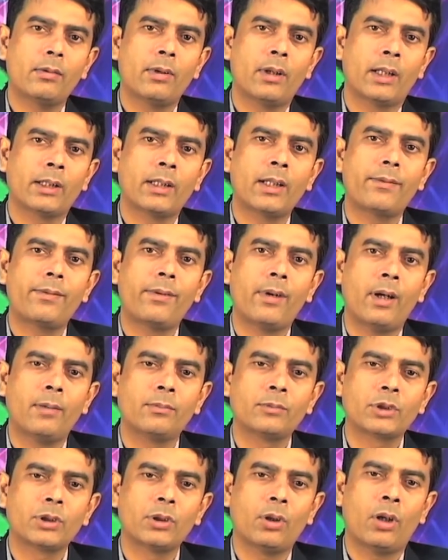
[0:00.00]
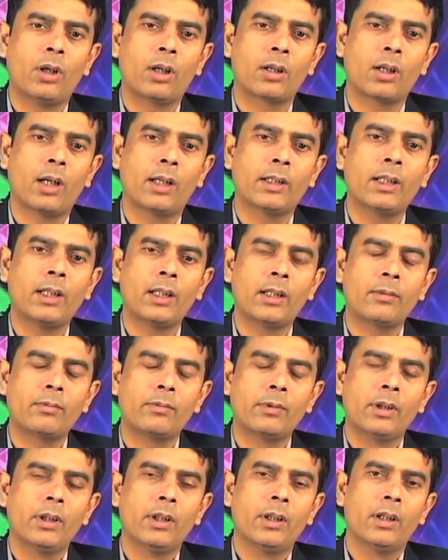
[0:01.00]
other firms or
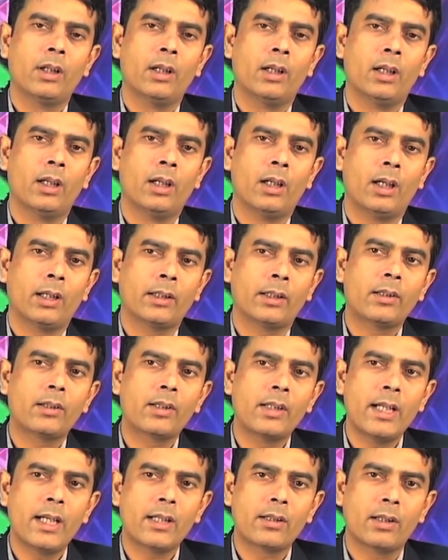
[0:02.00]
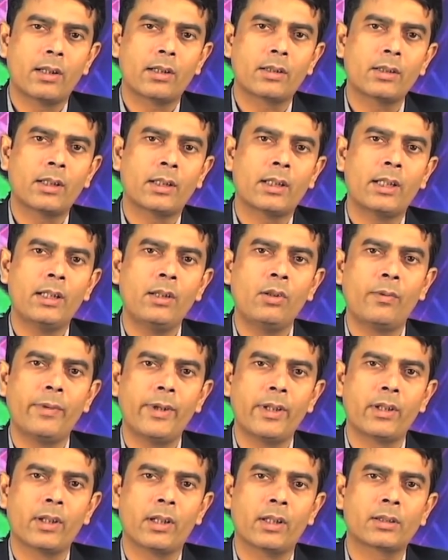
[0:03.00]
other creators, other
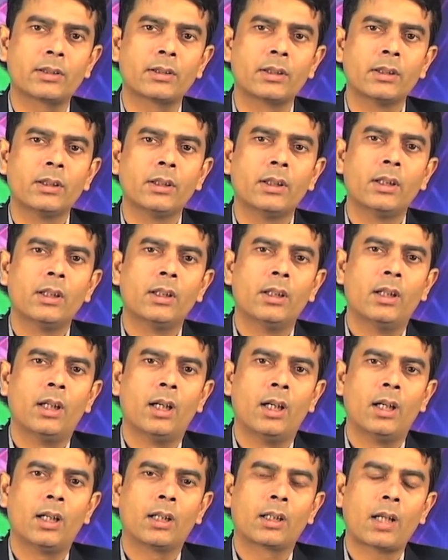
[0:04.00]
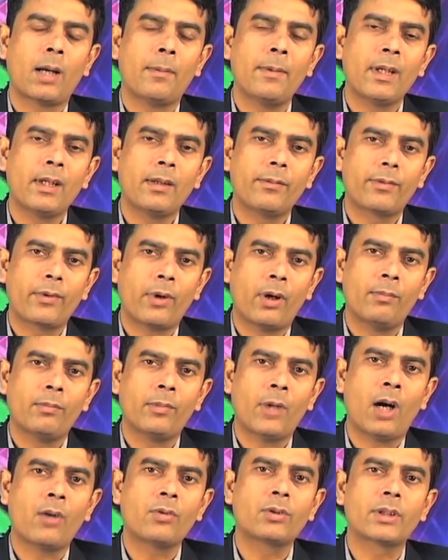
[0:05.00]
innovators coming
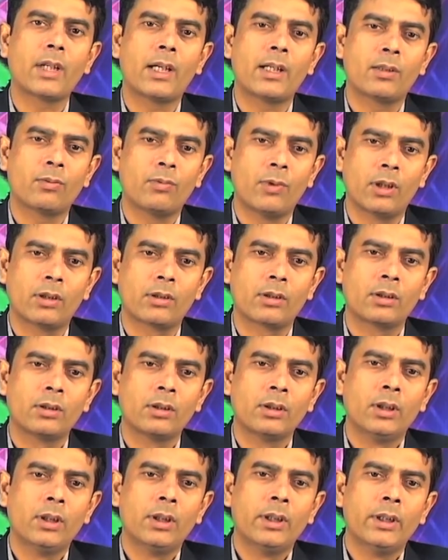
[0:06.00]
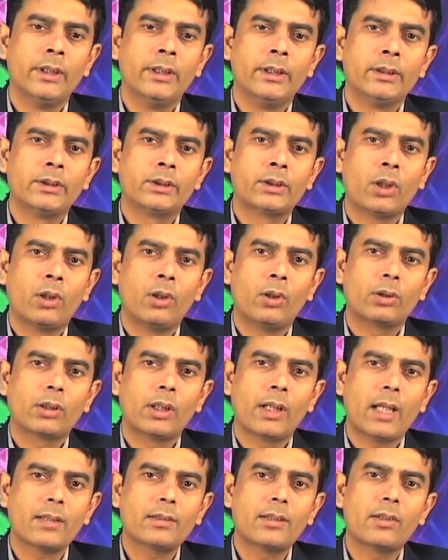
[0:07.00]
from outside the world. So
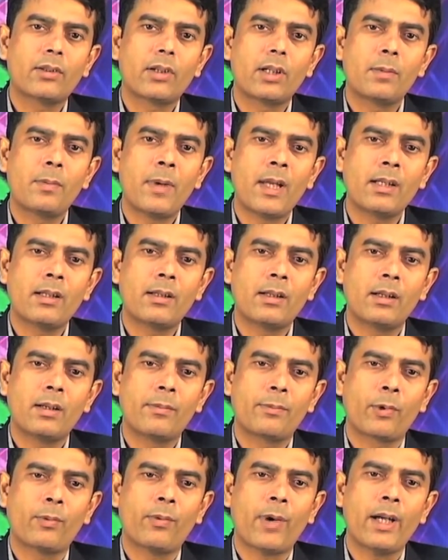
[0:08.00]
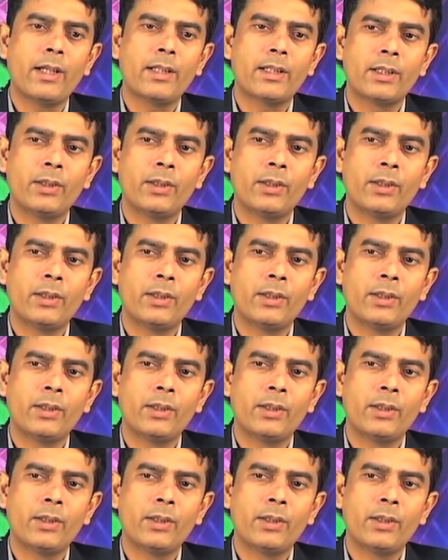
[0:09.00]
the national treatment provides